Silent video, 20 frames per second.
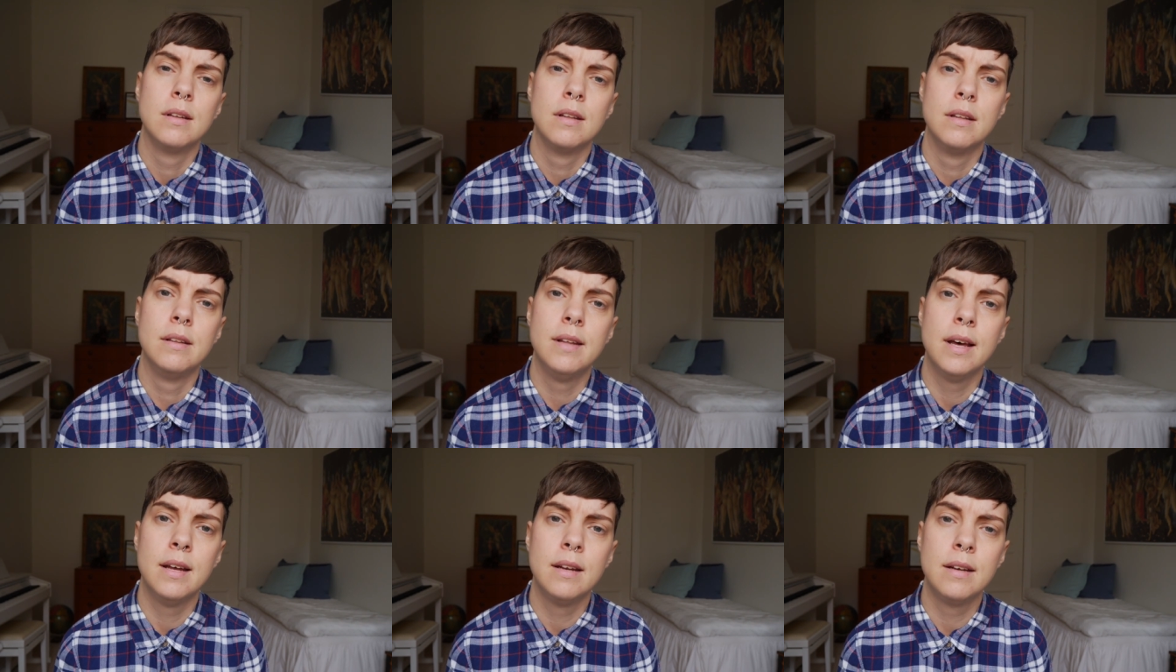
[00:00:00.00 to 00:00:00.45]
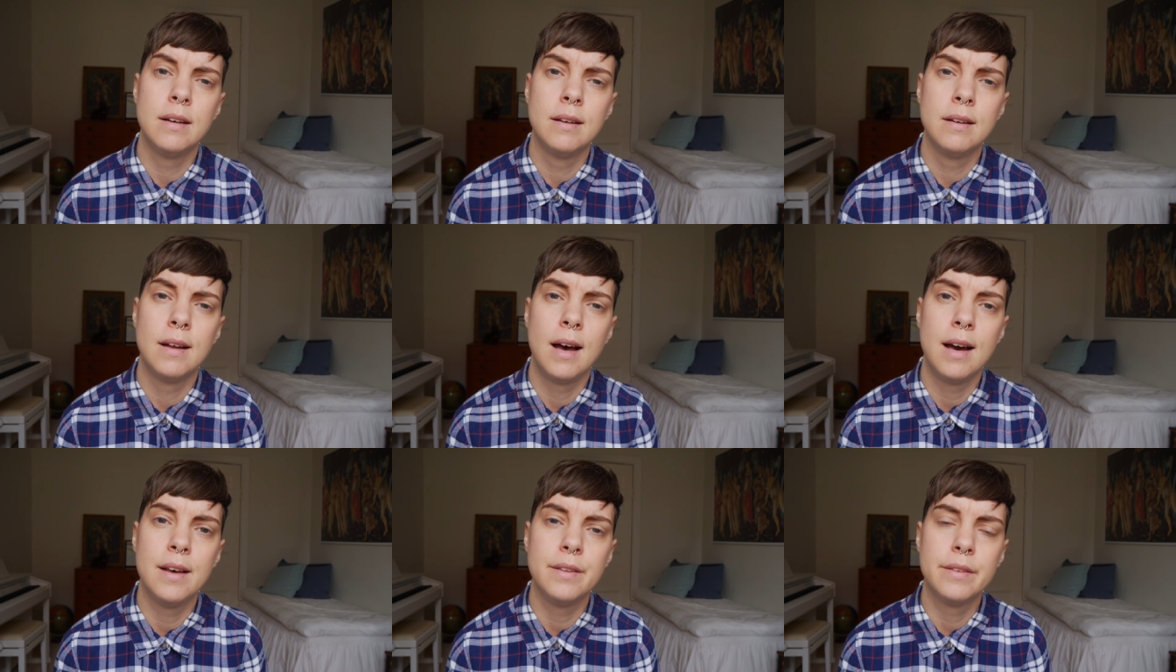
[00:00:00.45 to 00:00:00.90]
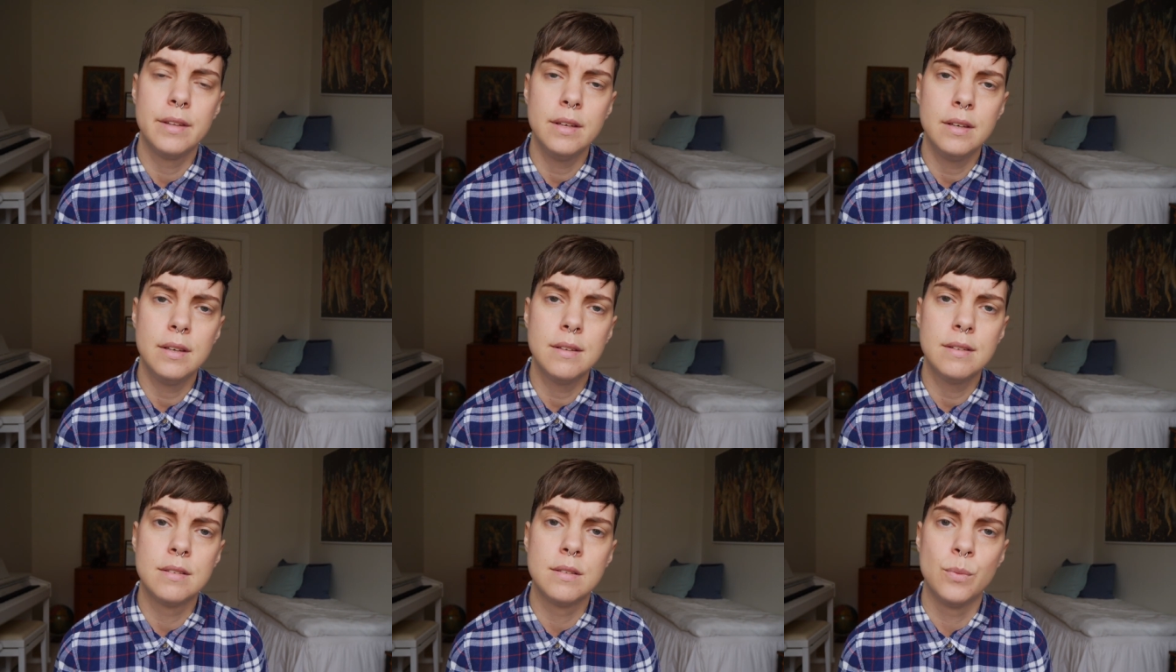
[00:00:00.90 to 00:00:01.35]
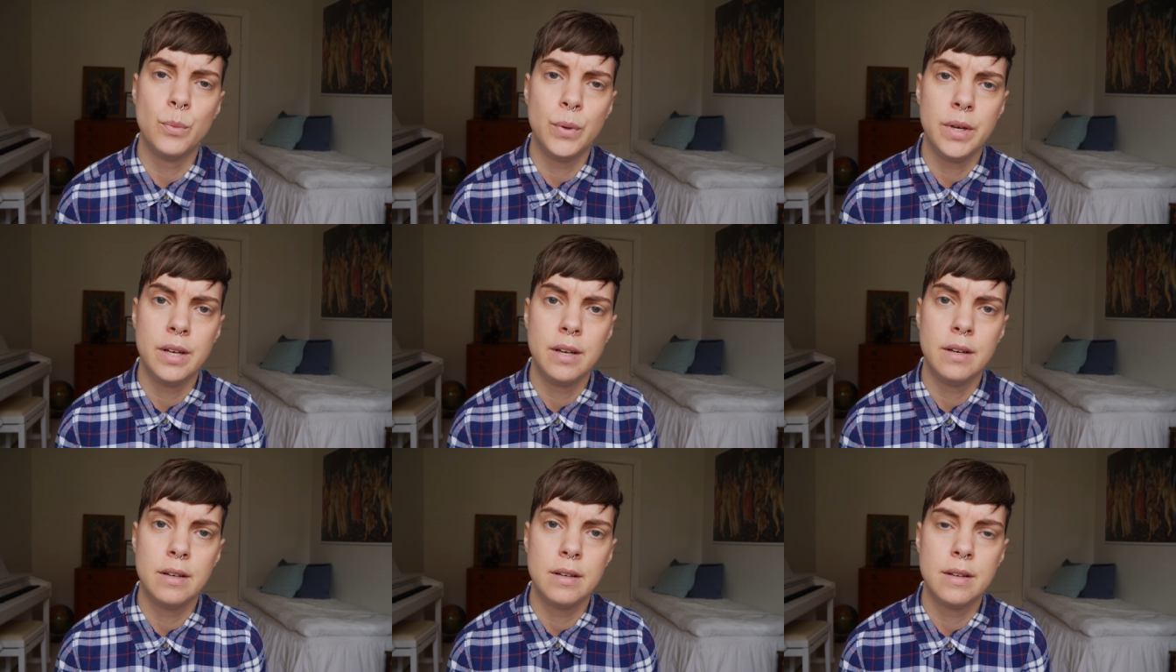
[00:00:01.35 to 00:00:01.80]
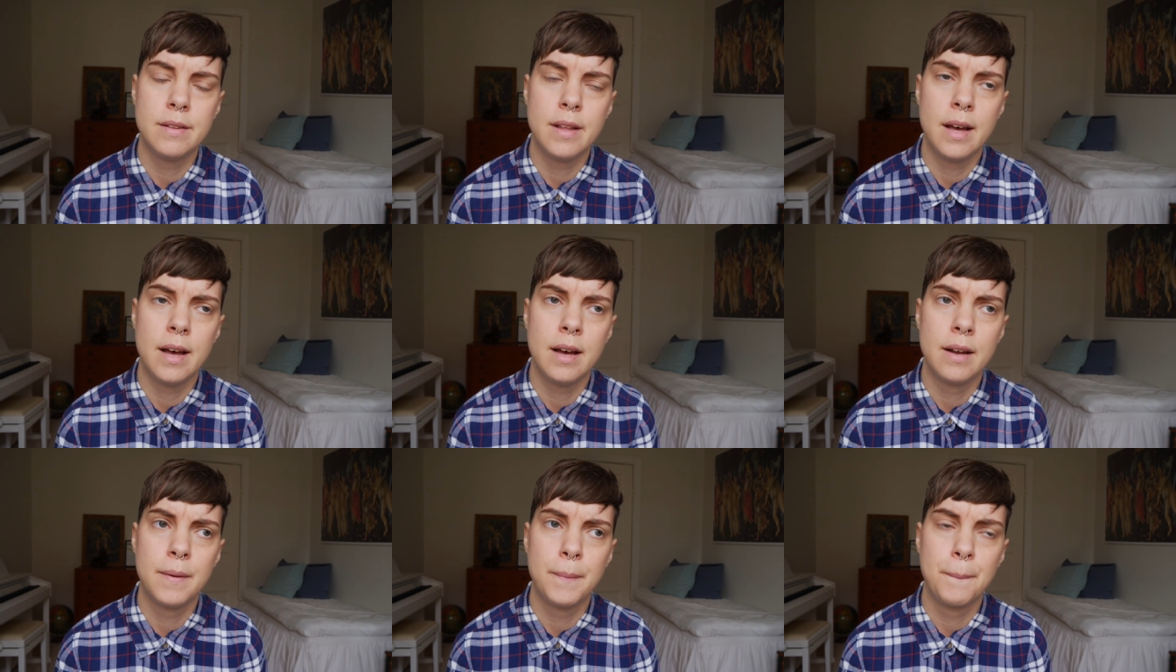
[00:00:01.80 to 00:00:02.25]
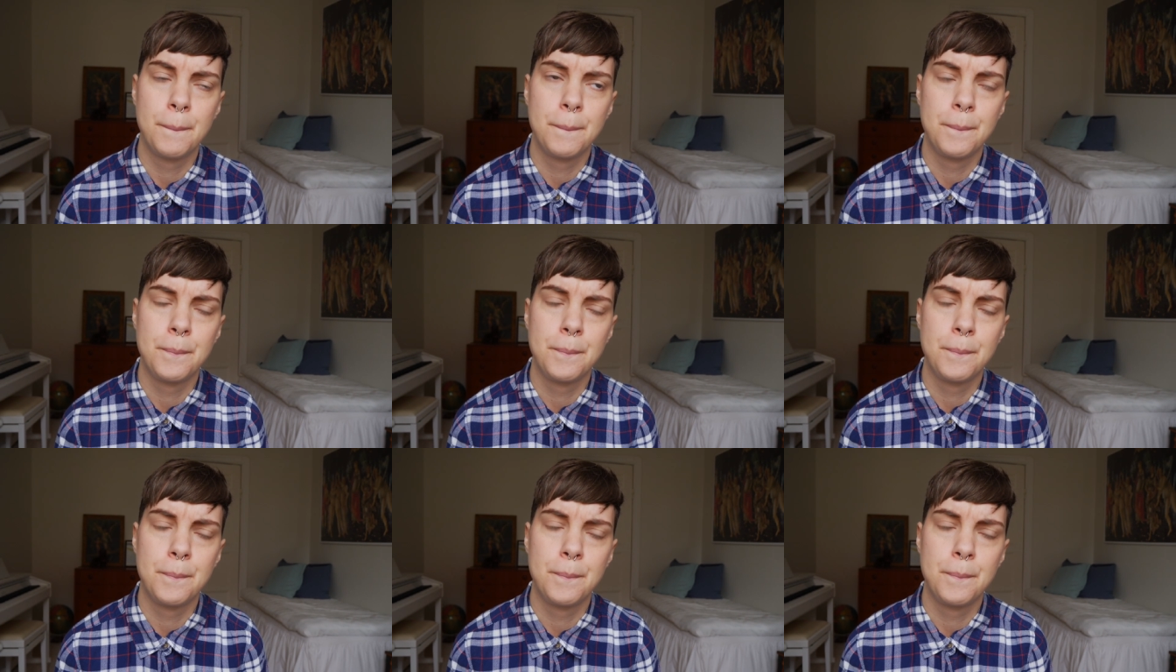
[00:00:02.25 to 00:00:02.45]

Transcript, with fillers: Then I think it's weird that